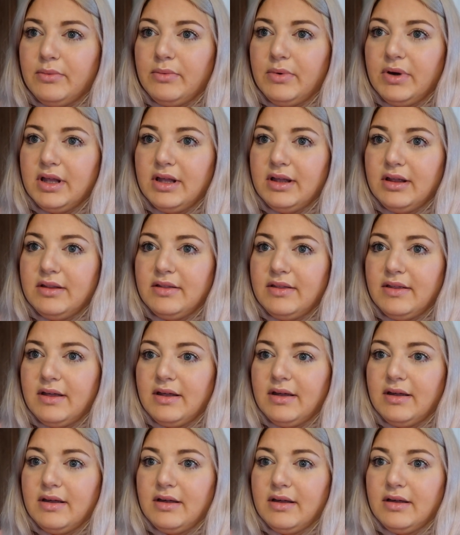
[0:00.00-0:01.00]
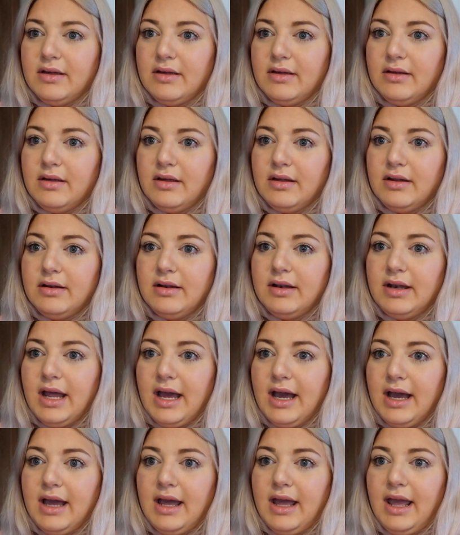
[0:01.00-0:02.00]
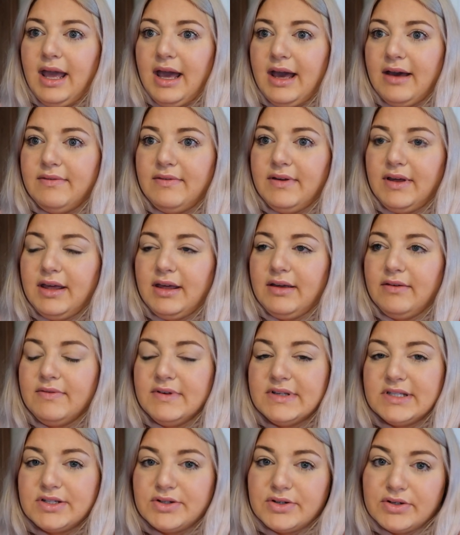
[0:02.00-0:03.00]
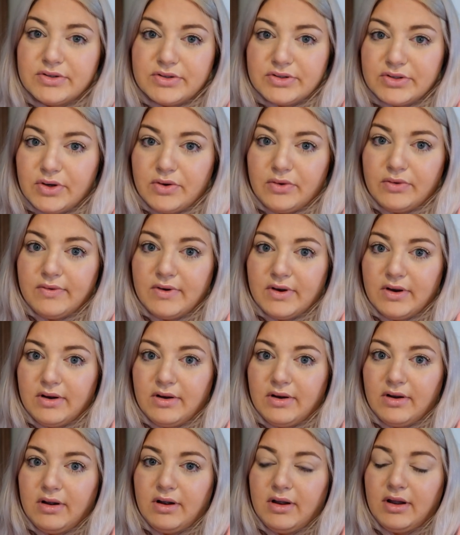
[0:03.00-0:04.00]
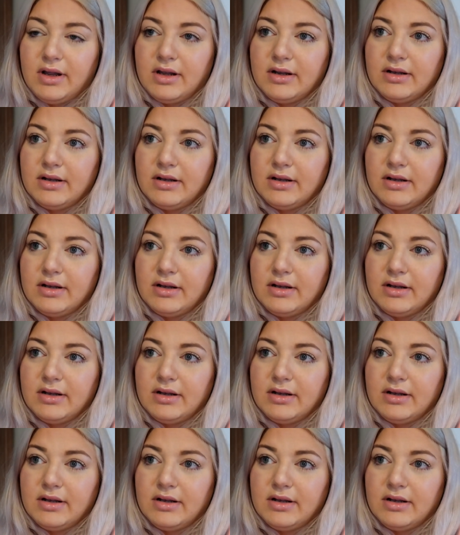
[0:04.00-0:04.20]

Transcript: with not having visitors over,